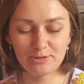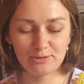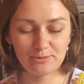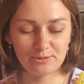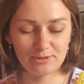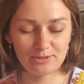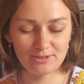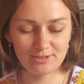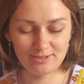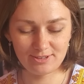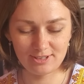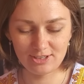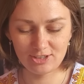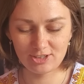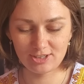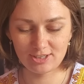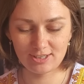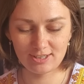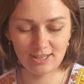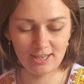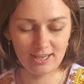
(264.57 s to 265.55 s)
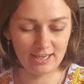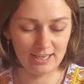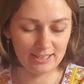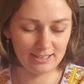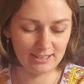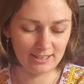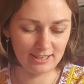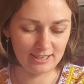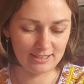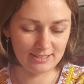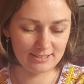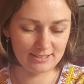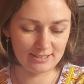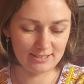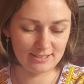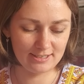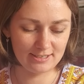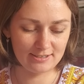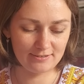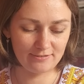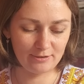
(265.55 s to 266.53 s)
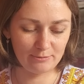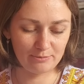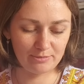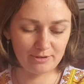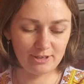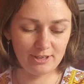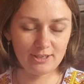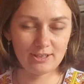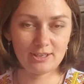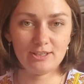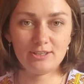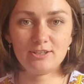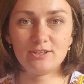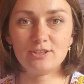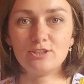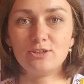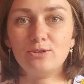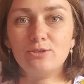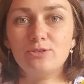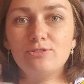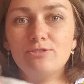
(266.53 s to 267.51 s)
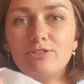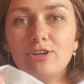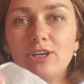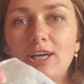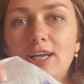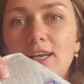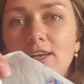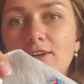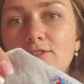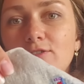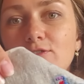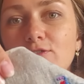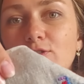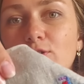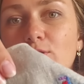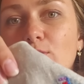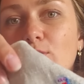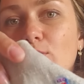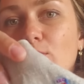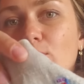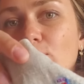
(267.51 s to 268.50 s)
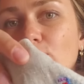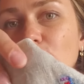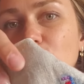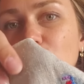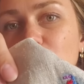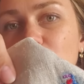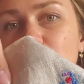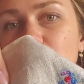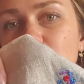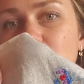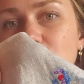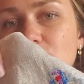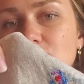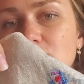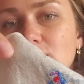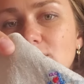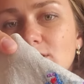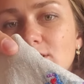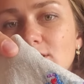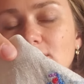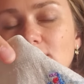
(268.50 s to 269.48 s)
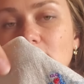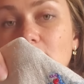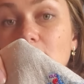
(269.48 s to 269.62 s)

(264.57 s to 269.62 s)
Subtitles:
so I was stitching in hand, and this fabric, it's not really for cross stitching,